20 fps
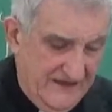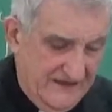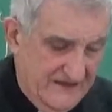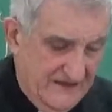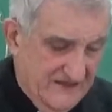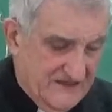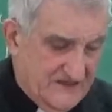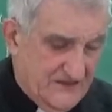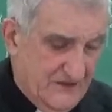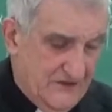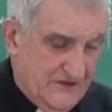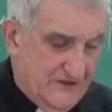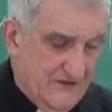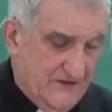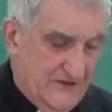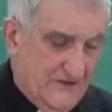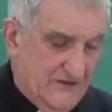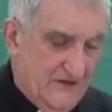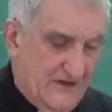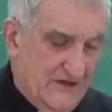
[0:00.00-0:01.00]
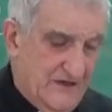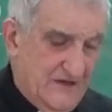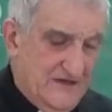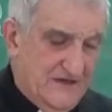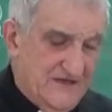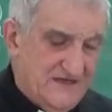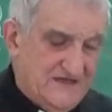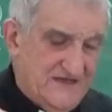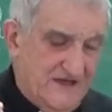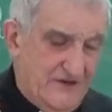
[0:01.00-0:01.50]
is the
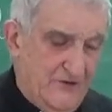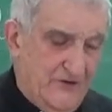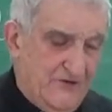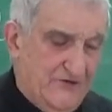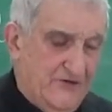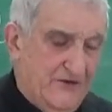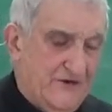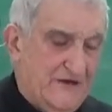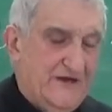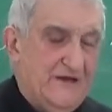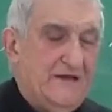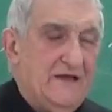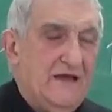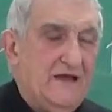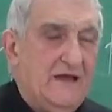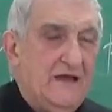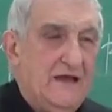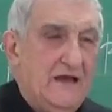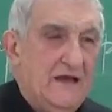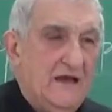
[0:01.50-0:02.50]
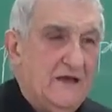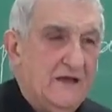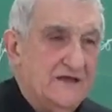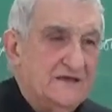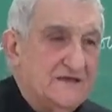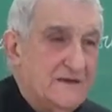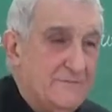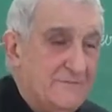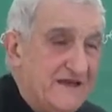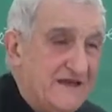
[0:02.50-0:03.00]
secondary
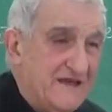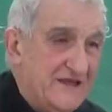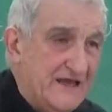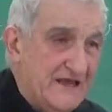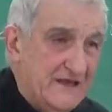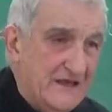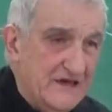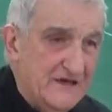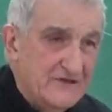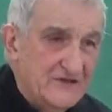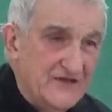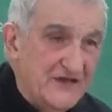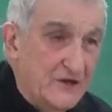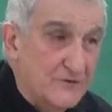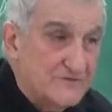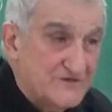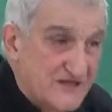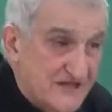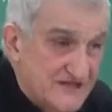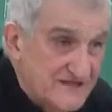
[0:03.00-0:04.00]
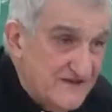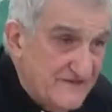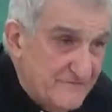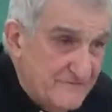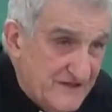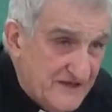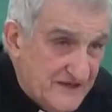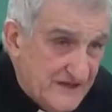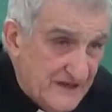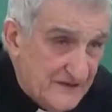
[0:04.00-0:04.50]
meaning, the objective
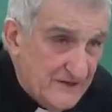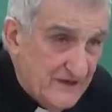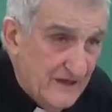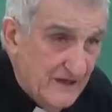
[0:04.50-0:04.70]
meaning.